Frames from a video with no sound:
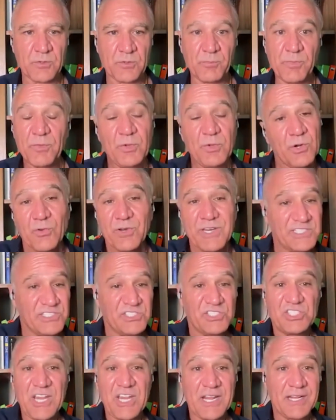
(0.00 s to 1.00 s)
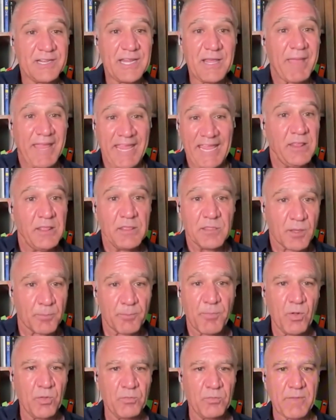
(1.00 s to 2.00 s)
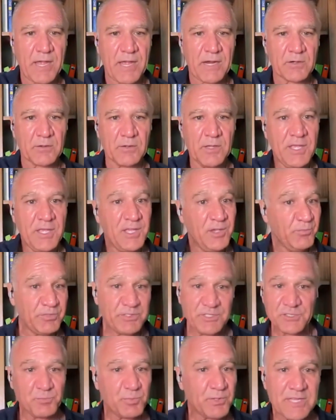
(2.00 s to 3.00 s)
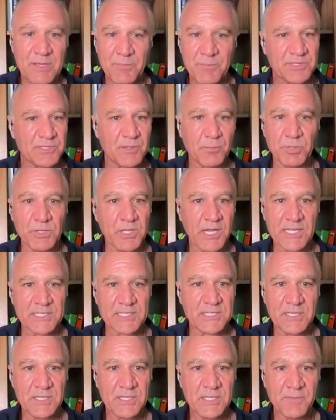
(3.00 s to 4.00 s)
But we don't inject them in the bone marrow. We just put them in the blood.